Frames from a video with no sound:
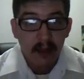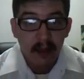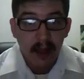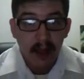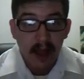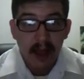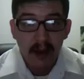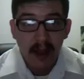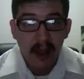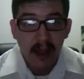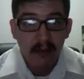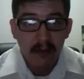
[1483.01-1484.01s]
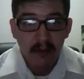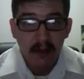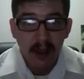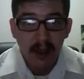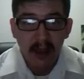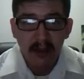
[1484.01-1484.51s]
that, I have to
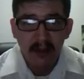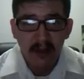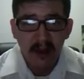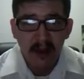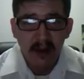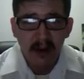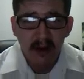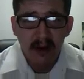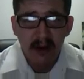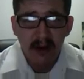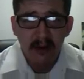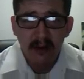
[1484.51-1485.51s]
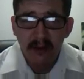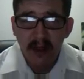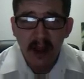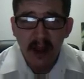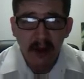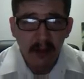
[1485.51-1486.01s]
say, is the current
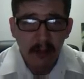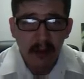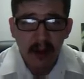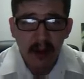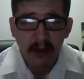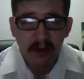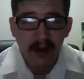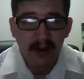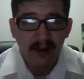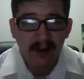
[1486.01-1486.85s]
state of the project.